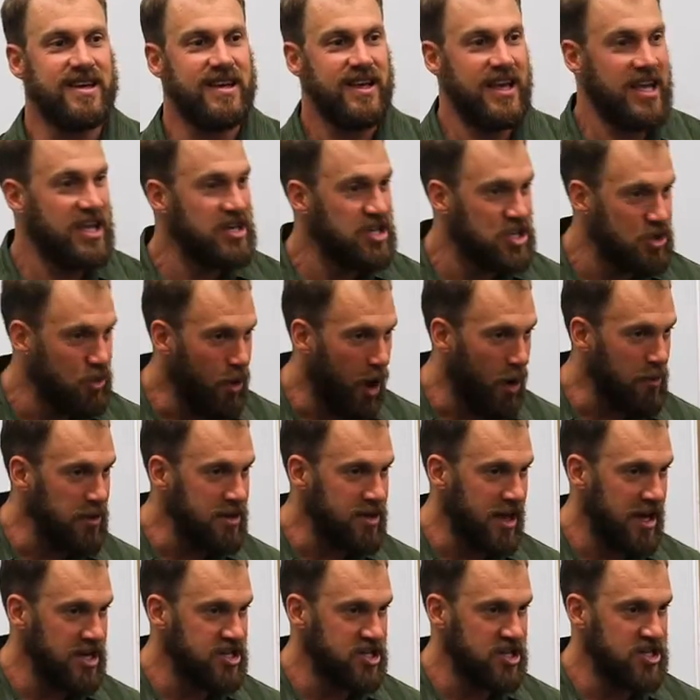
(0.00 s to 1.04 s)
into our
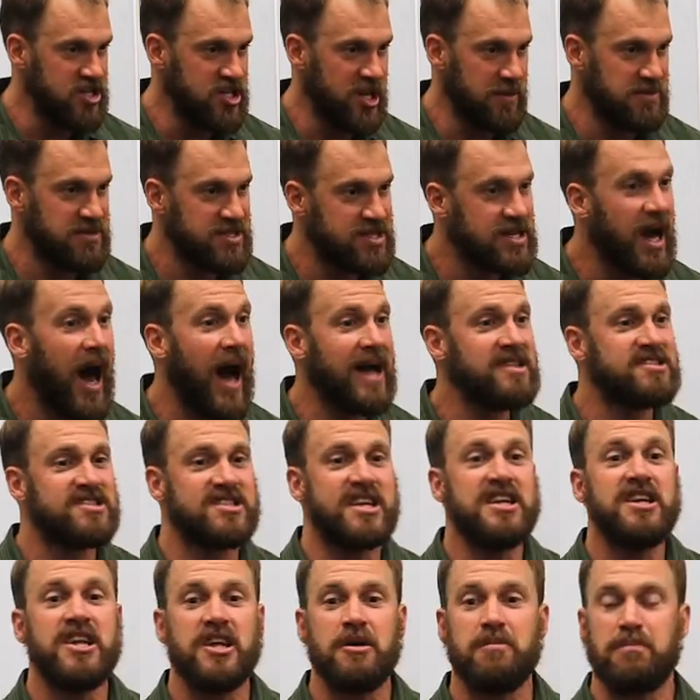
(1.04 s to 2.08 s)
relationships,
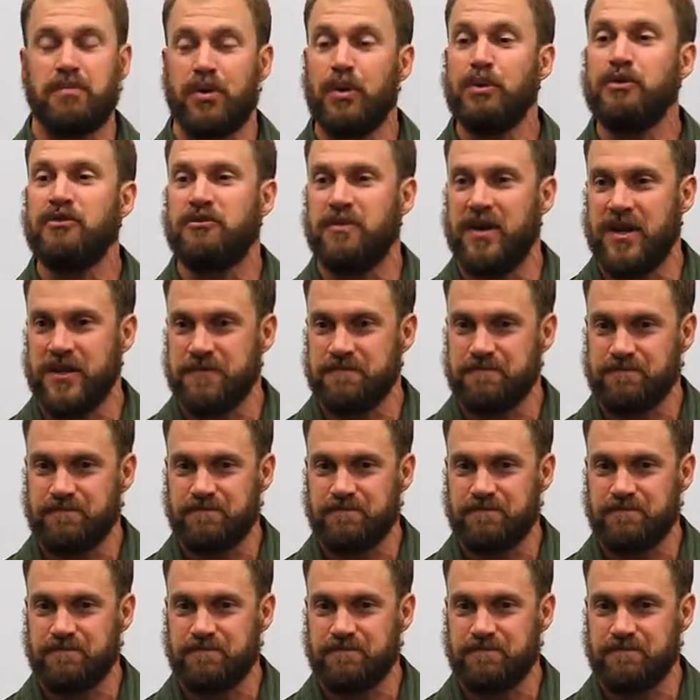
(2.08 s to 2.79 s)
constant improvement.